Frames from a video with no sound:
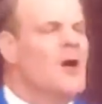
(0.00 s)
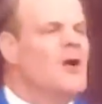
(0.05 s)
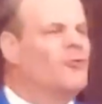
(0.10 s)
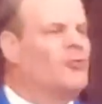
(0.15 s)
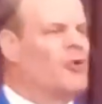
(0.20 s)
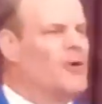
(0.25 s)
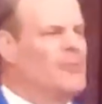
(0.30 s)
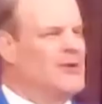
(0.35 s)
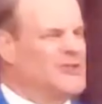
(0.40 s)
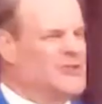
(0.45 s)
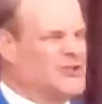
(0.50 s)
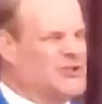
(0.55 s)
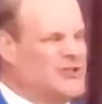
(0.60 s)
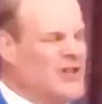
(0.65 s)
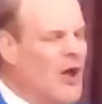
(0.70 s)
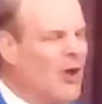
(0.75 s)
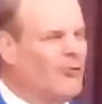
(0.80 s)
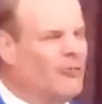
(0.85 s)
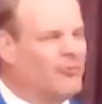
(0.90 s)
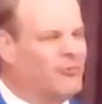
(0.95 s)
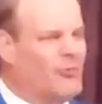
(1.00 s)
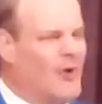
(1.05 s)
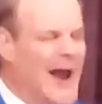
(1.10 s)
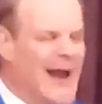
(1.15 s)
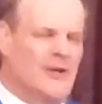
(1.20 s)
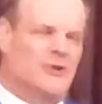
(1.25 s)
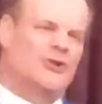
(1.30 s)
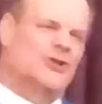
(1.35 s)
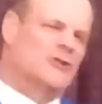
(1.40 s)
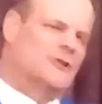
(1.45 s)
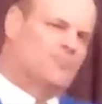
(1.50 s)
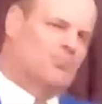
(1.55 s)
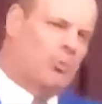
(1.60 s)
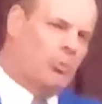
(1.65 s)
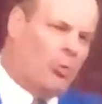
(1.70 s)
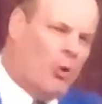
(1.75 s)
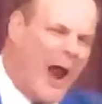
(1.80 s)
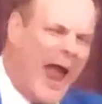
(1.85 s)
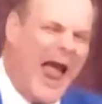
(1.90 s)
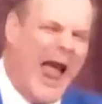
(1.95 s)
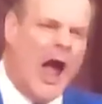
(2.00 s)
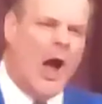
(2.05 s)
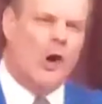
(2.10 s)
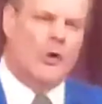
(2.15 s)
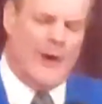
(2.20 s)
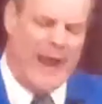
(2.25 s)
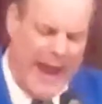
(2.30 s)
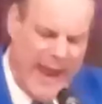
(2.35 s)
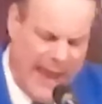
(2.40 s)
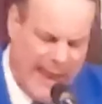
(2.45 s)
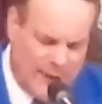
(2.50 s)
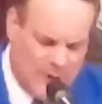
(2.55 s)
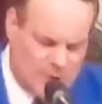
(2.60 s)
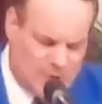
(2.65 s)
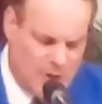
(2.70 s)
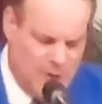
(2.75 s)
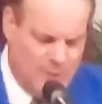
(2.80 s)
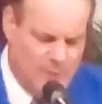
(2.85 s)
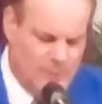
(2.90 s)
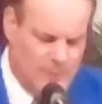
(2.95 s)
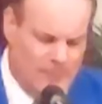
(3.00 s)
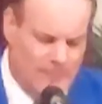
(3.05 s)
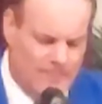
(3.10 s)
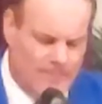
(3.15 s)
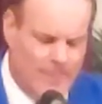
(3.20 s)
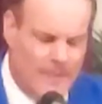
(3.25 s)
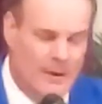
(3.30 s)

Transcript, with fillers: from a self righteous, proud attitude.